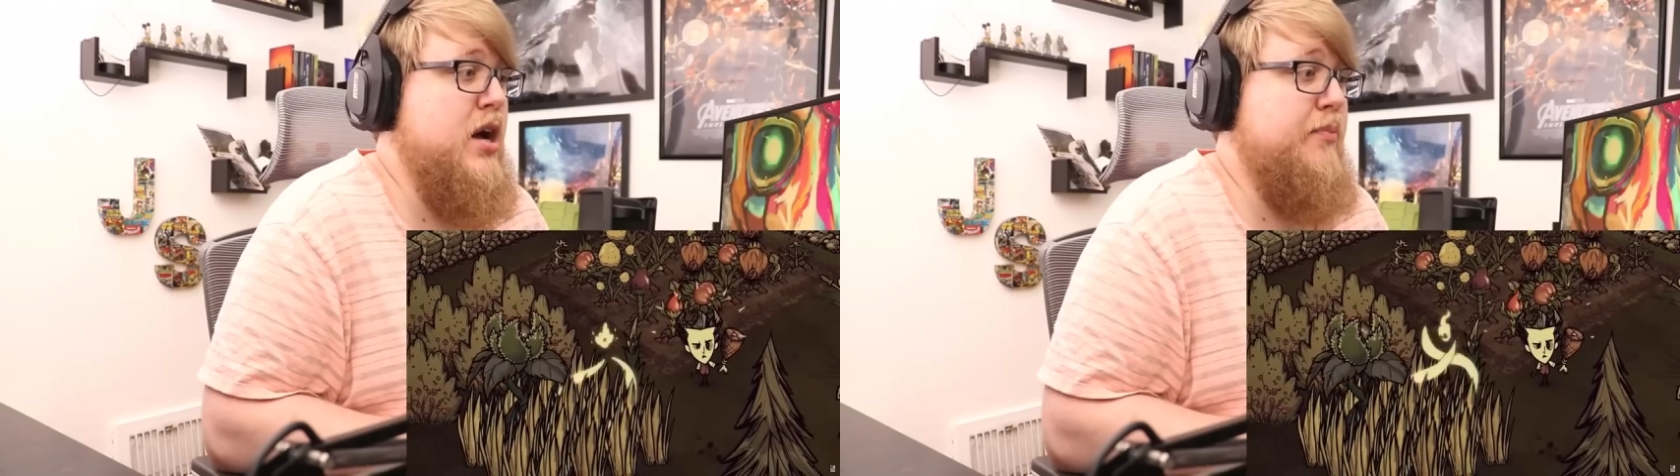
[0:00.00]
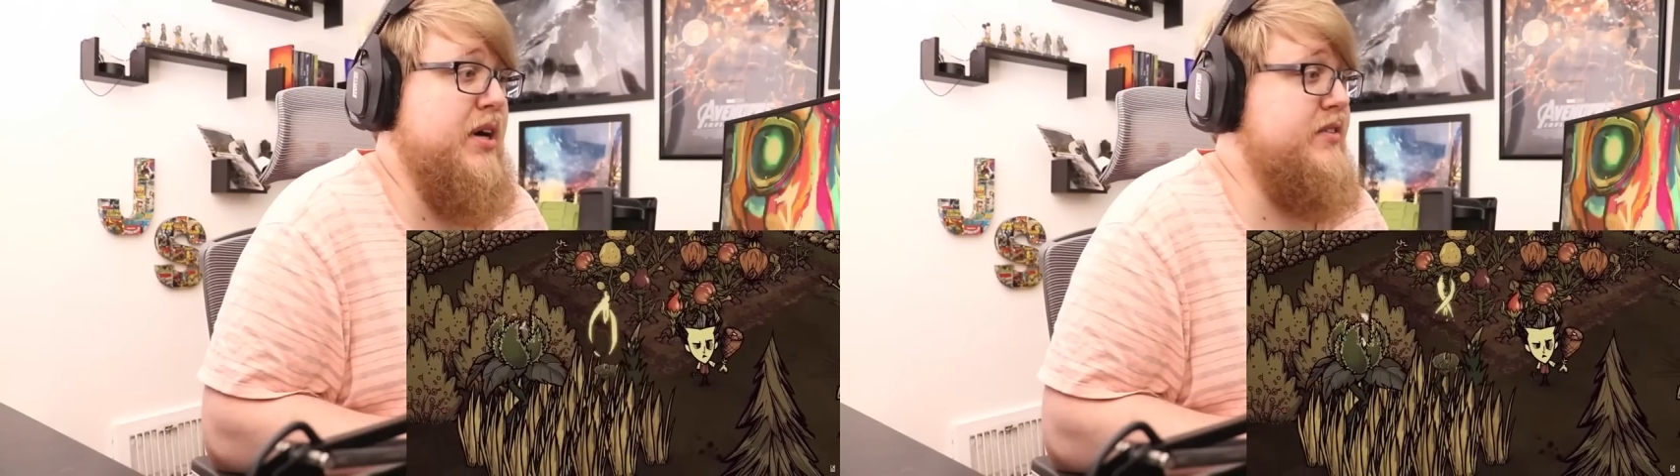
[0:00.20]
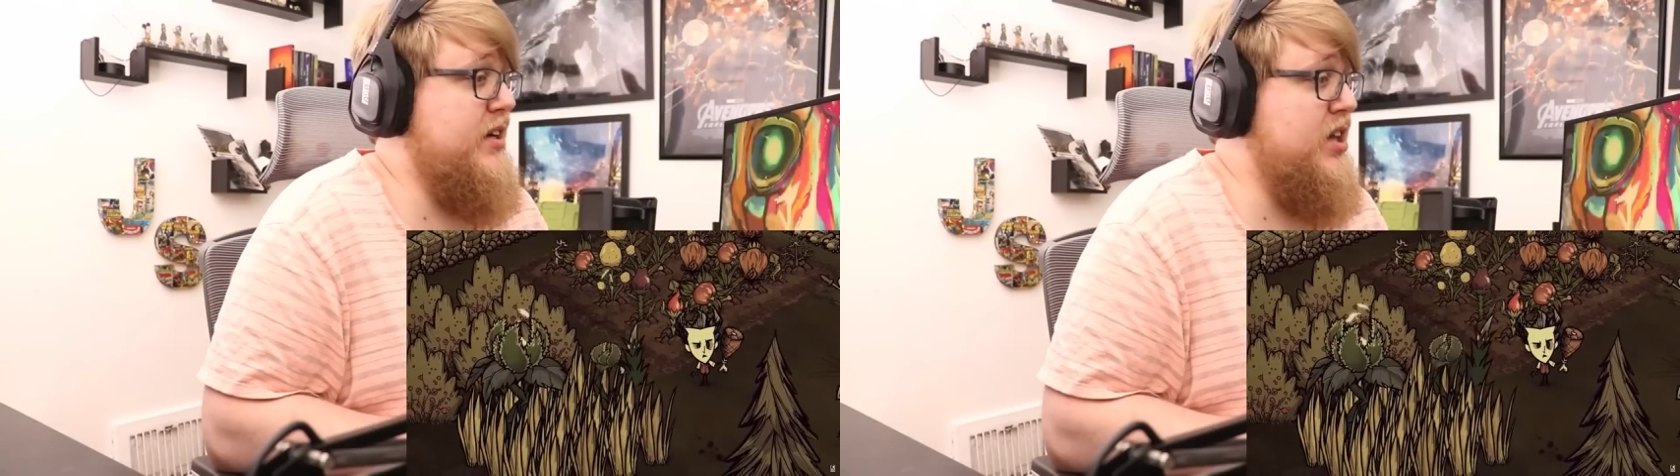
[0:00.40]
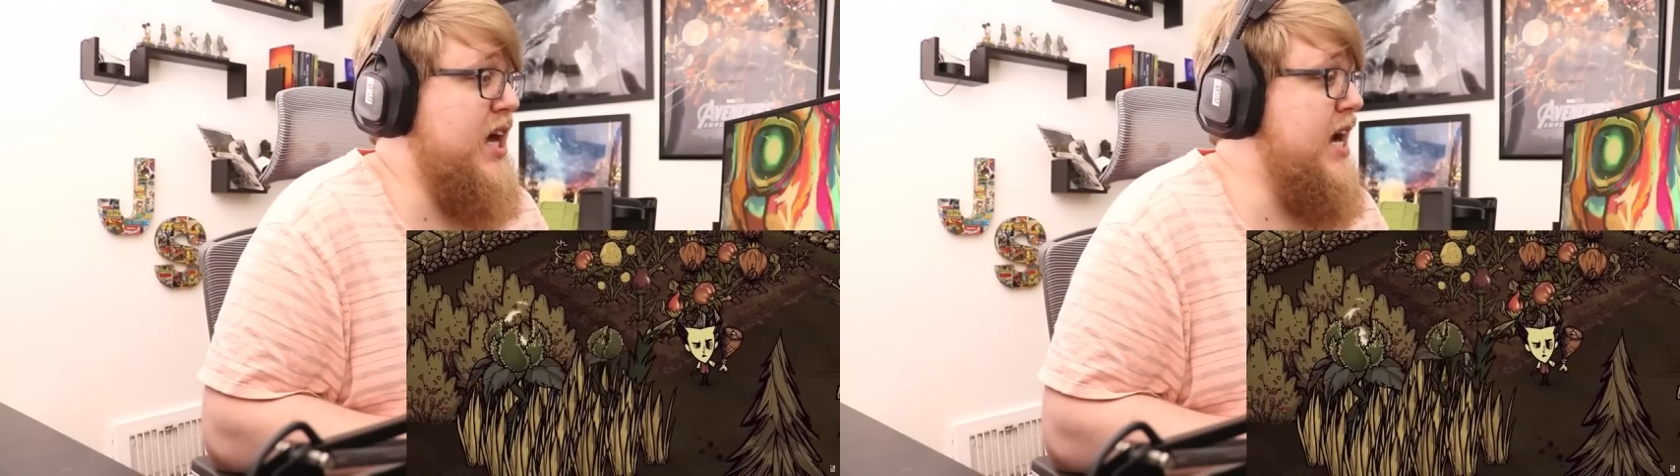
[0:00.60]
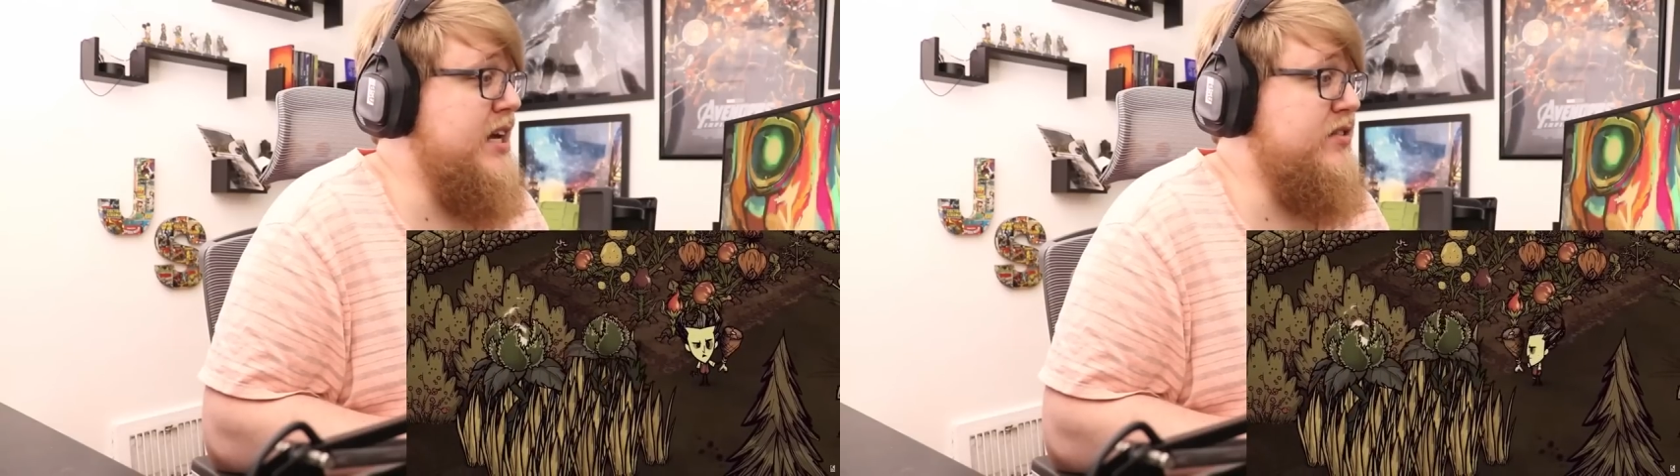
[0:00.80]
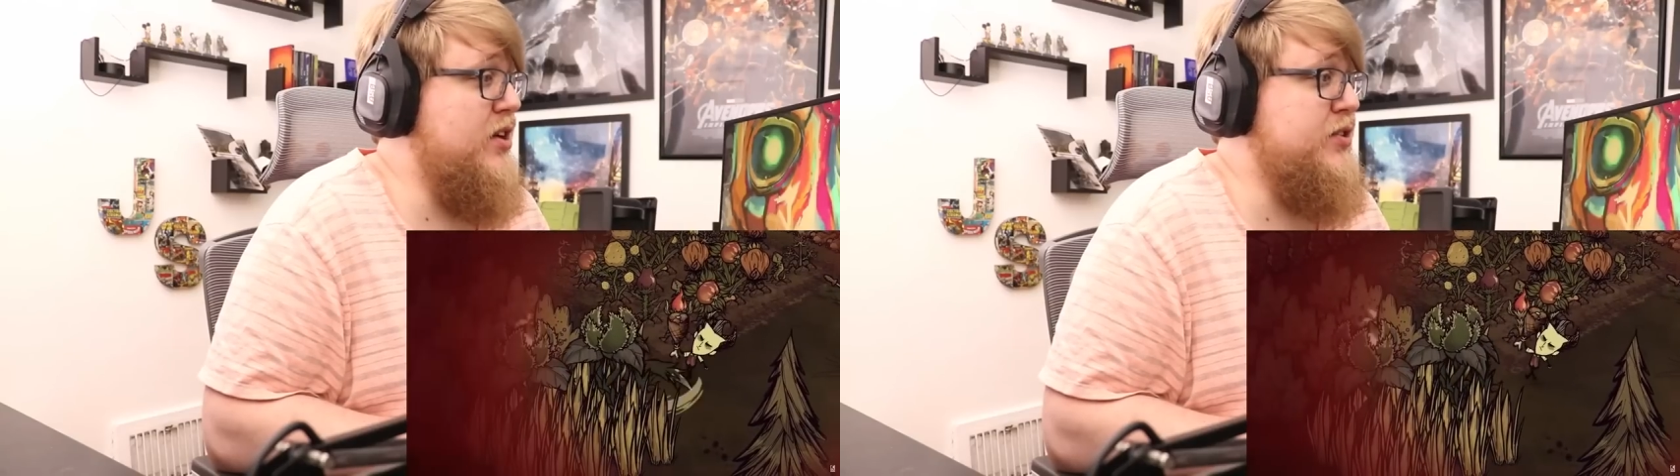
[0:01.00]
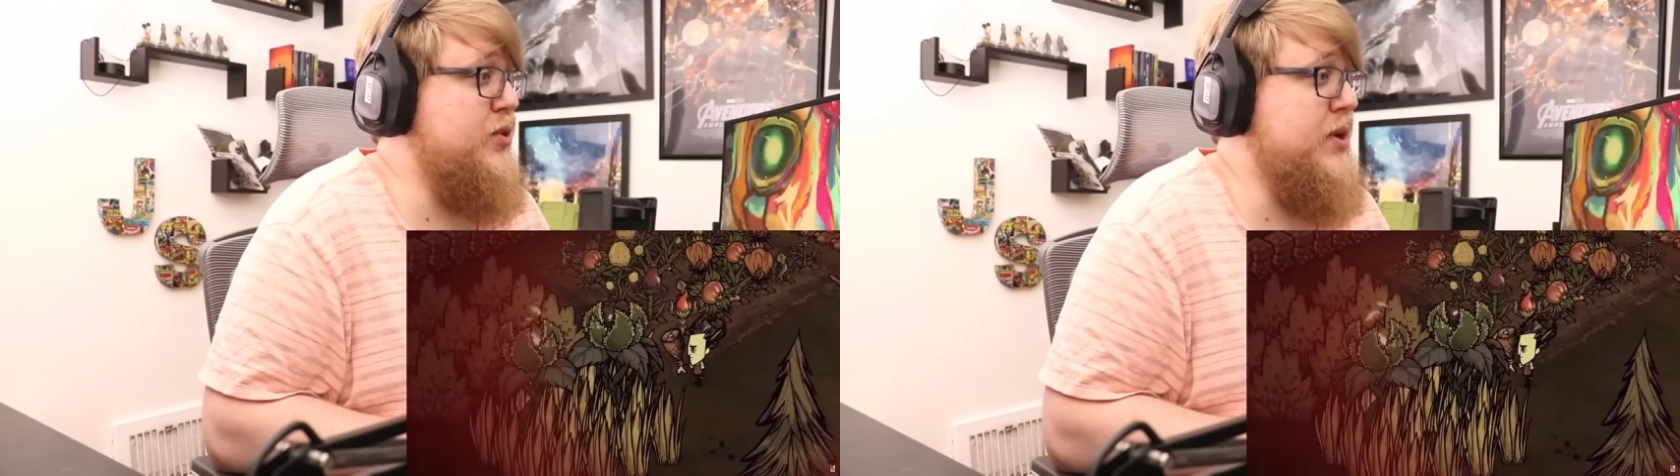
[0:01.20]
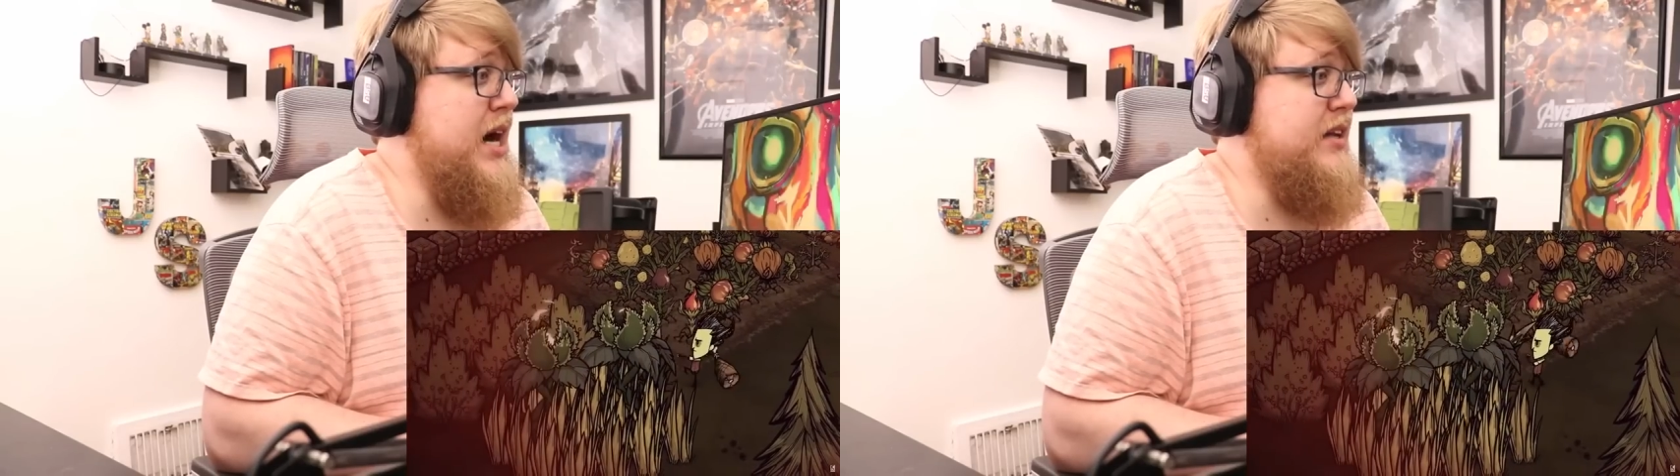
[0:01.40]
But Klei is
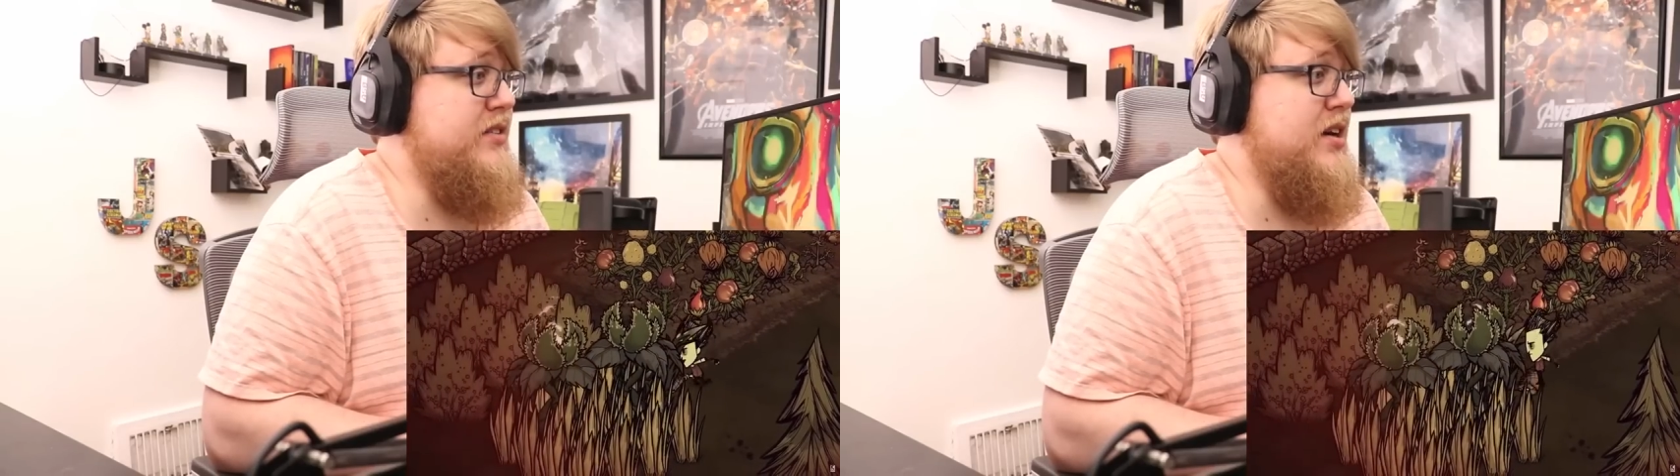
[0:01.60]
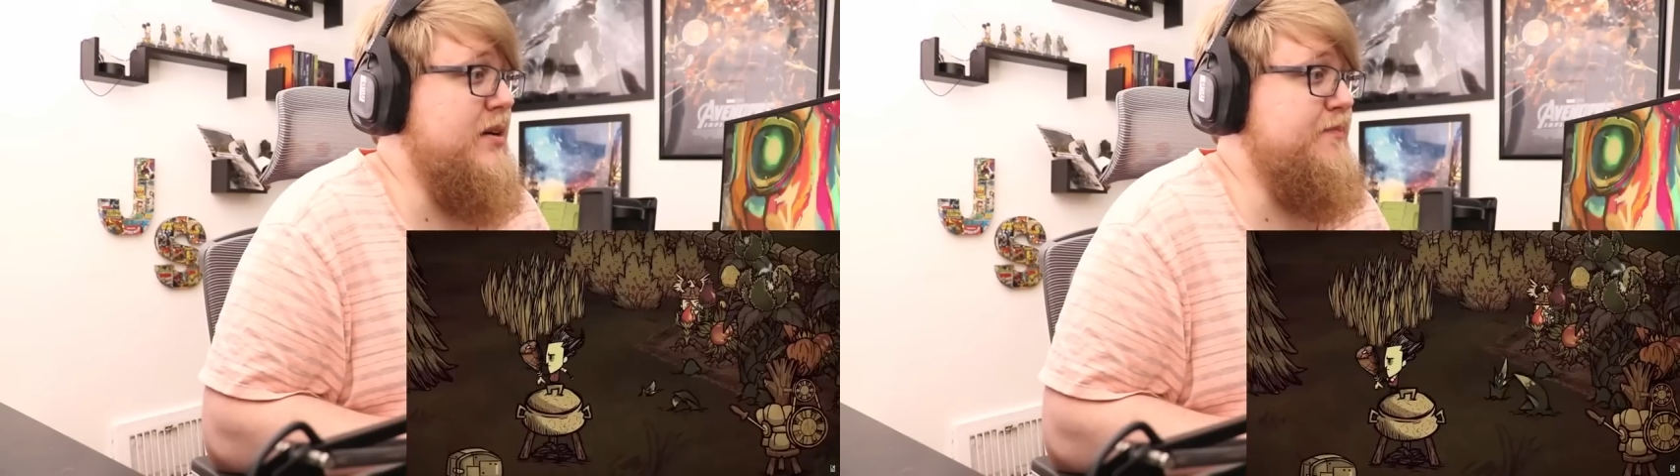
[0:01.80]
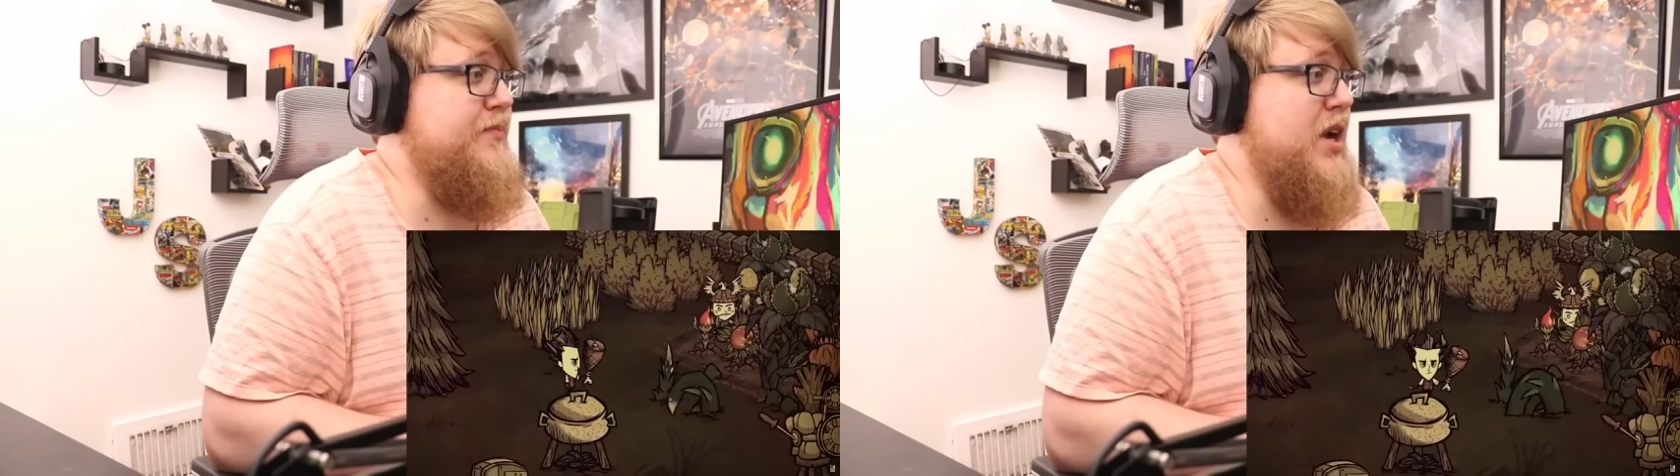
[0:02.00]
also not um,